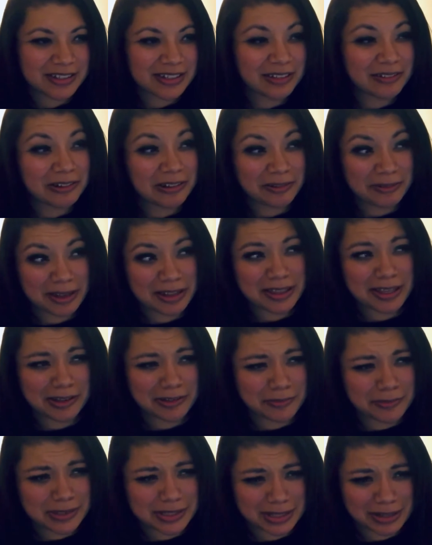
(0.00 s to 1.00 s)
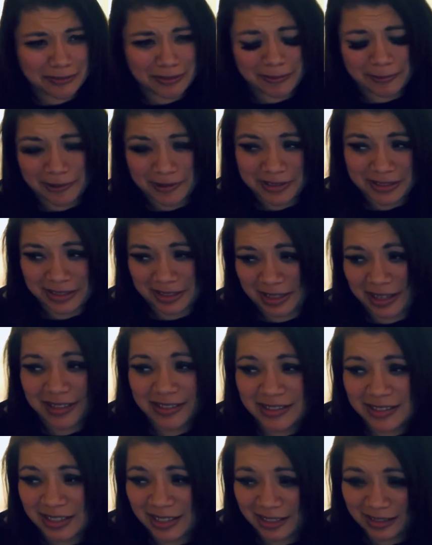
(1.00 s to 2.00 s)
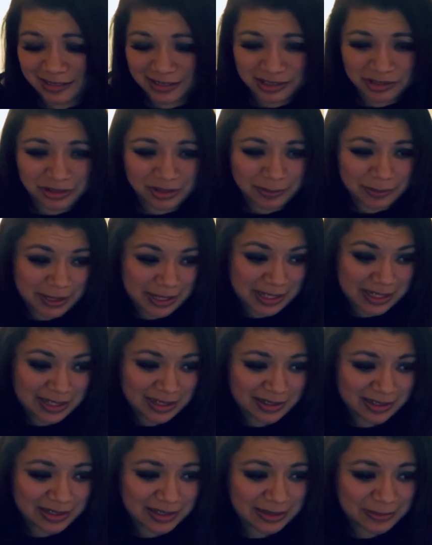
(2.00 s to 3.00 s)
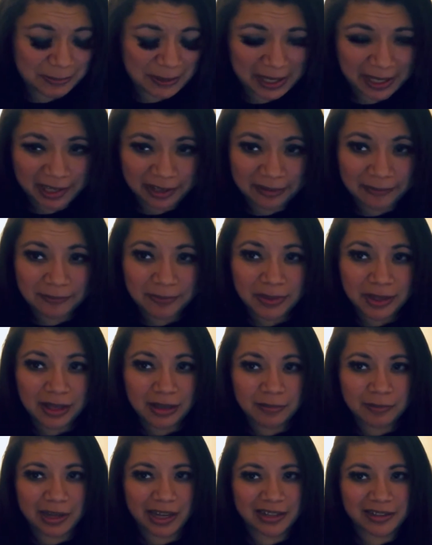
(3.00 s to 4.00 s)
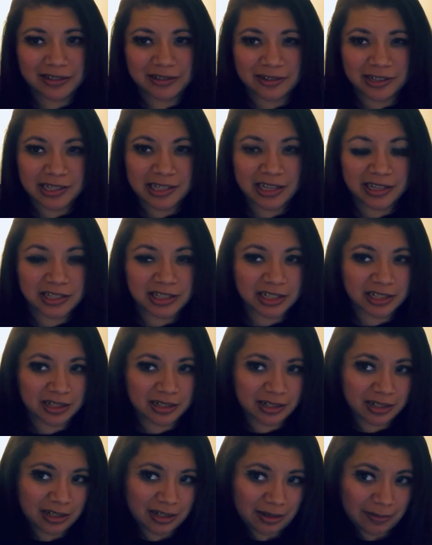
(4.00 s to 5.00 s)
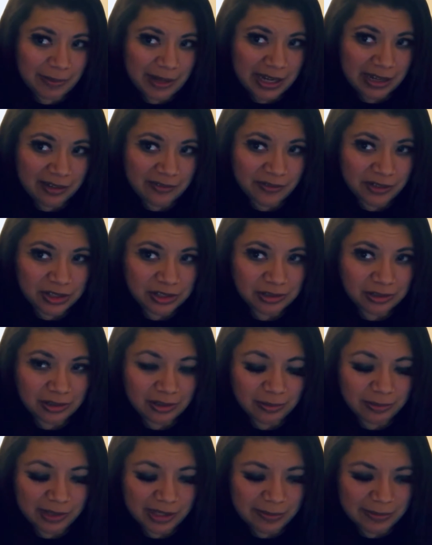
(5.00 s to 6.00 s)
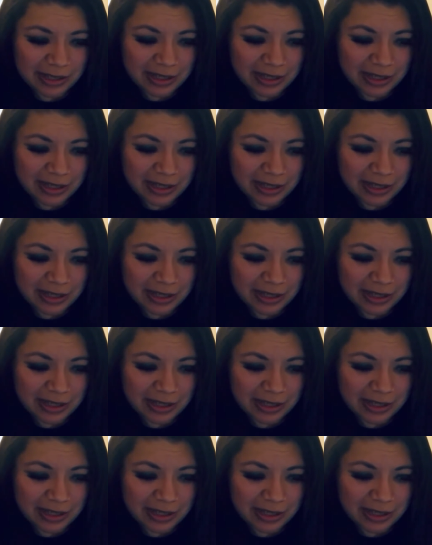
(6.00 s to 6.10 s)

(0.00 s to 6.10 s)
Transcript: Well, I think almost every person has had trapezius pain back there, tension in our back of our shoulder blade back